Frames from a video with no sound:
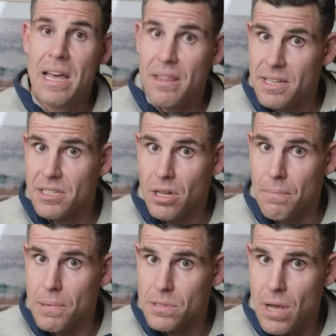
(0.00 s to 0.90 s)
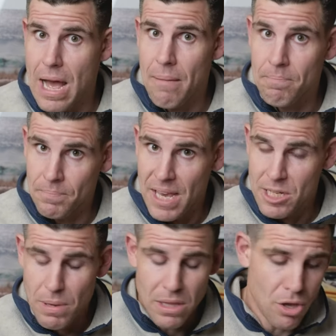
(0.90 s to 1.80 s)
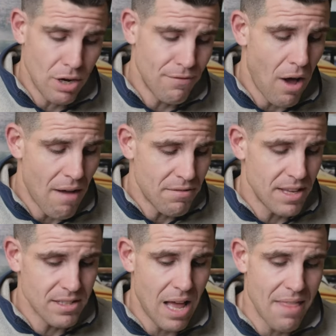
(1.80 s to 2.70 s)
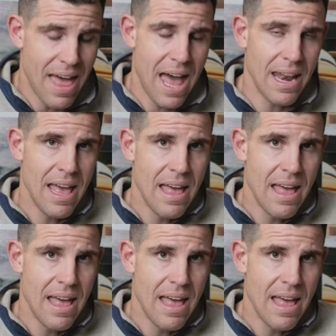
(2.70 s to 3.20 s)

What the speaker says: this Olympus SP35, things like that.